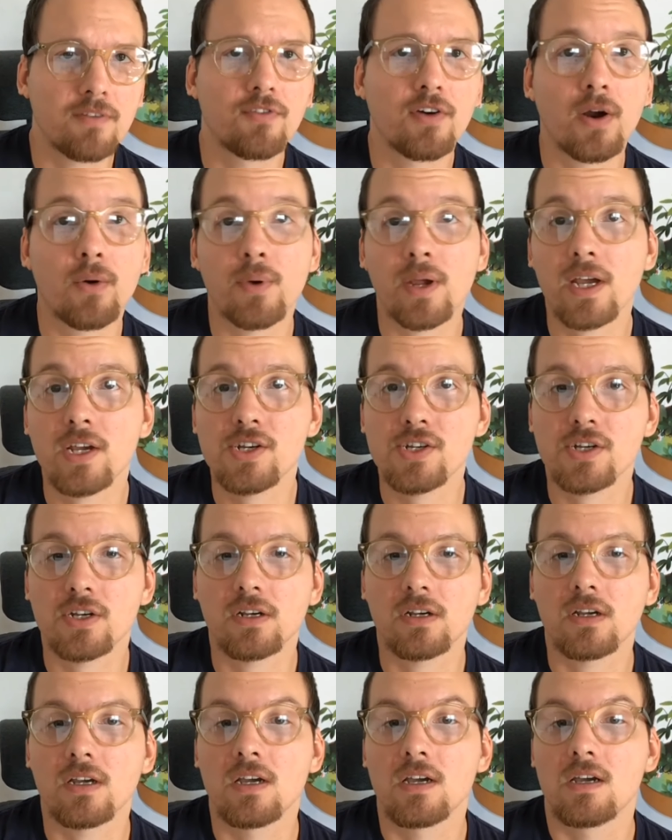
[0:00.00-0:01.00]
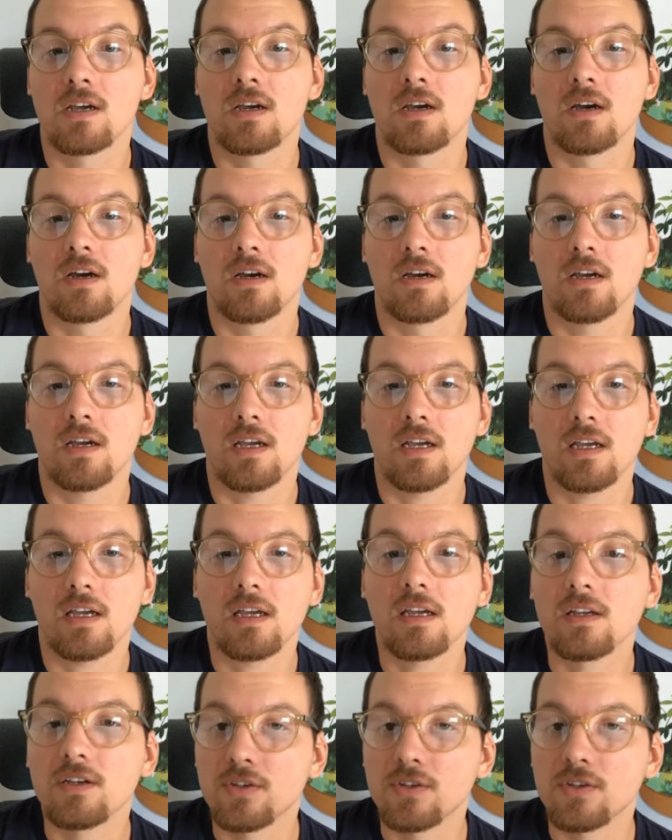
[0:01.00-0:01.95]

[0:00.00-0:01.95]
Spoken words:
variation in